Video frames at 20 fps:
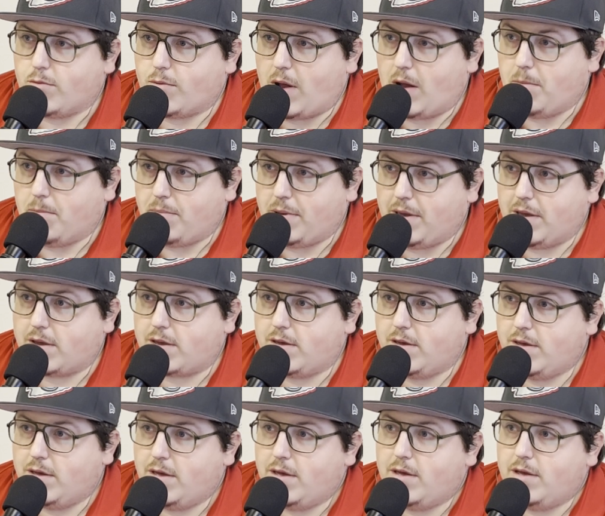round pick
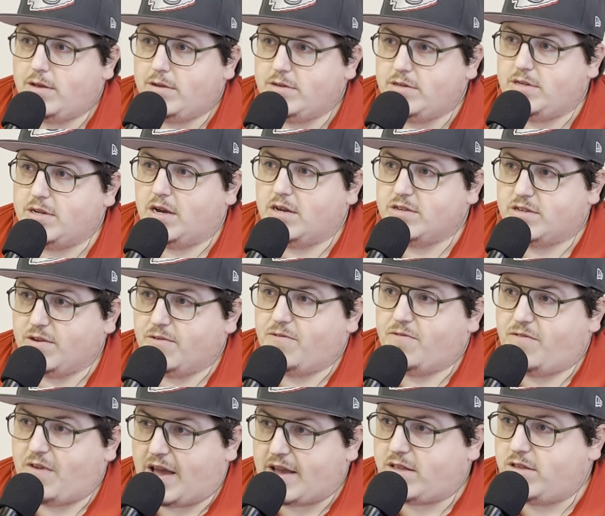does
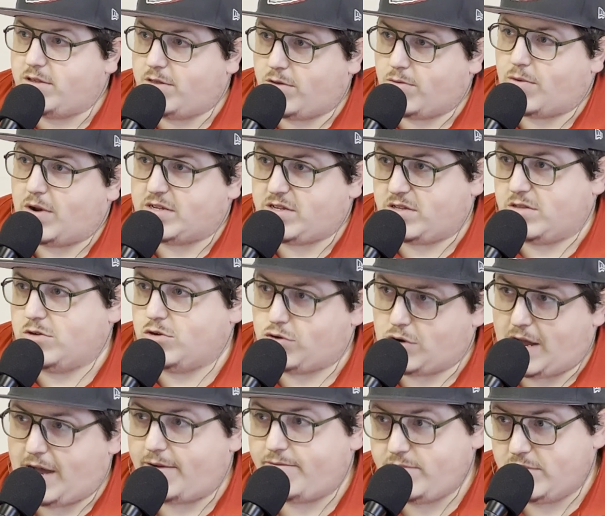affect the rest of the
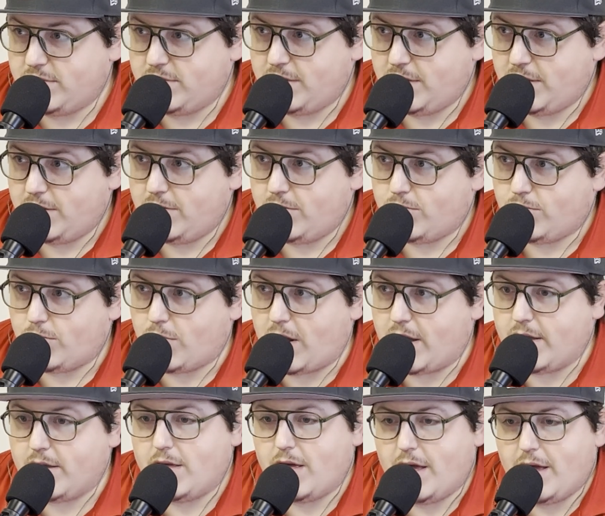draft,
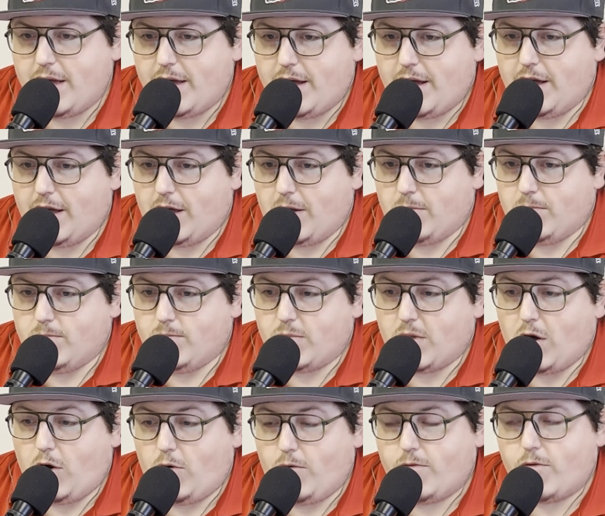right?
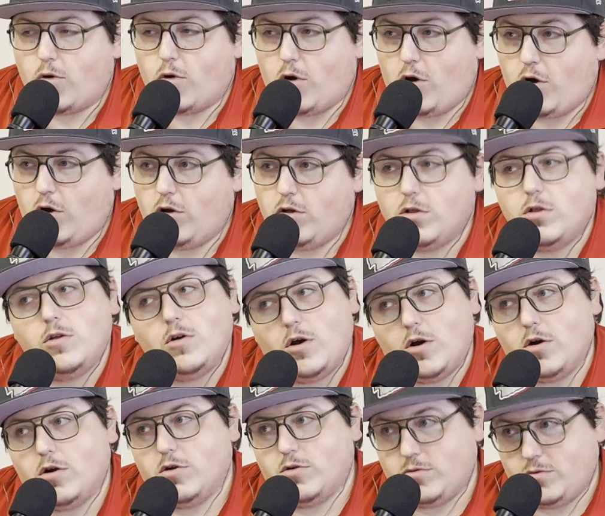Overall,
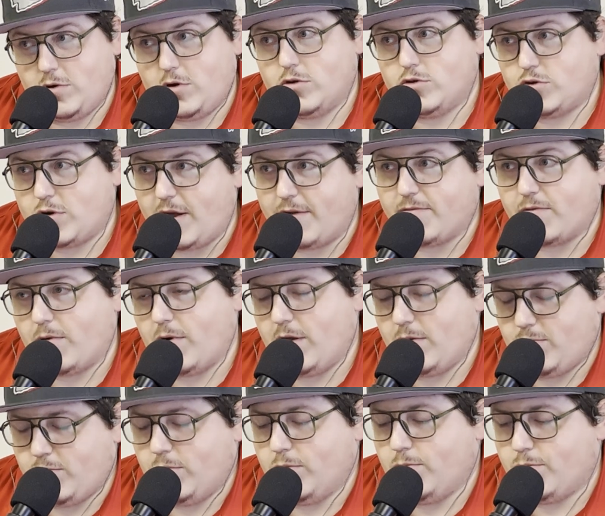our draft
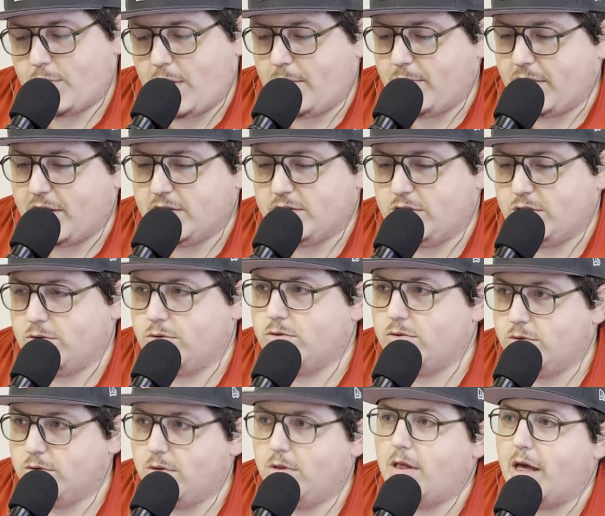grade we'll probably get to
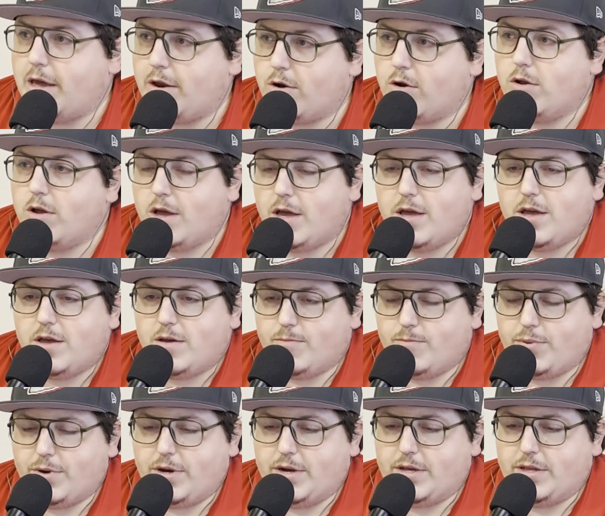later,
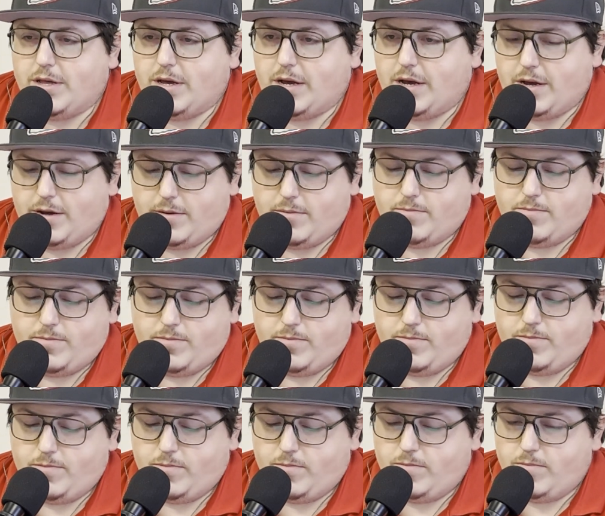but
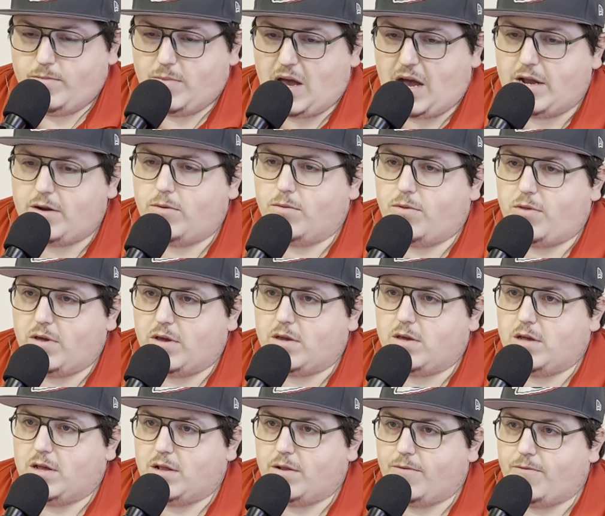I don't think
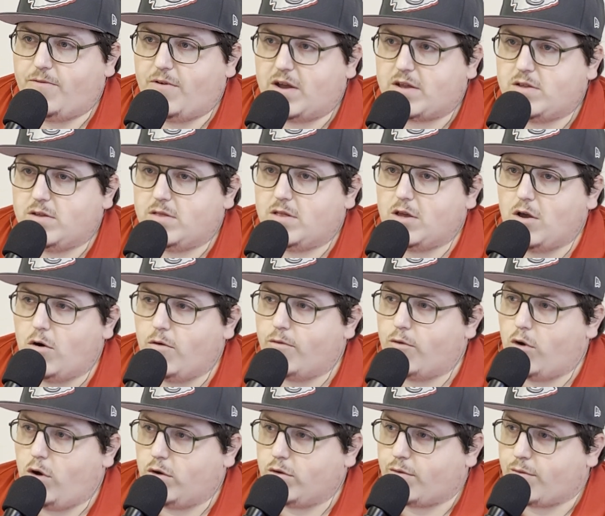it affected the
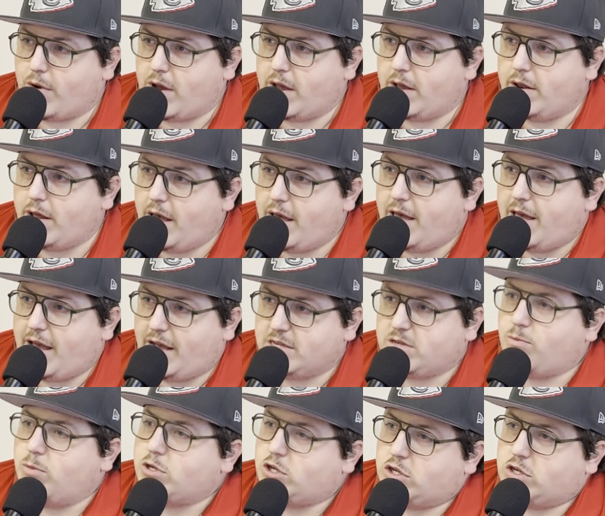overall grade as
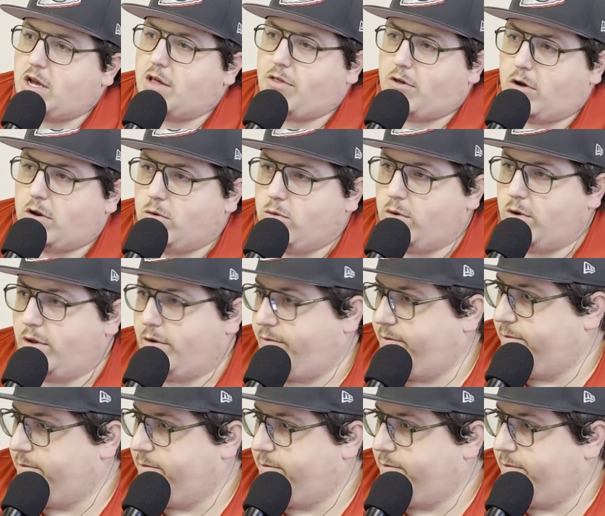much as I thought it would have.